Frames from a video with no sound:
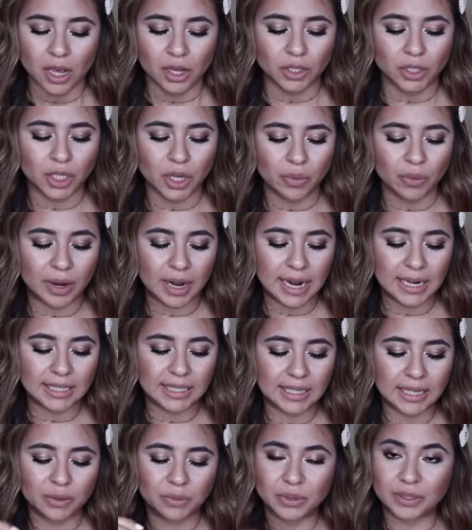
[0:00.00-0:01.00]
So what I
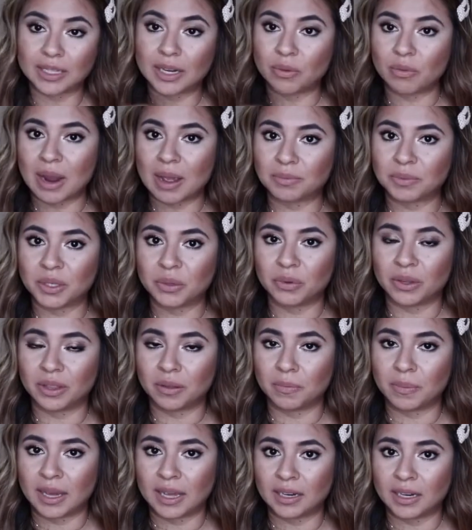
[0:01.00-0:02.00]
did was I wrapped it with
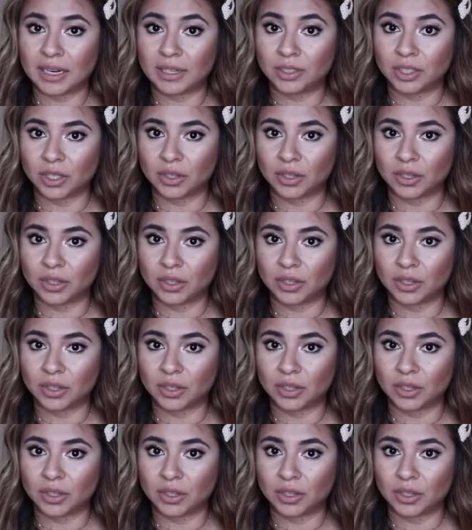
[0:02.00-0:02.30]
a Band-Aid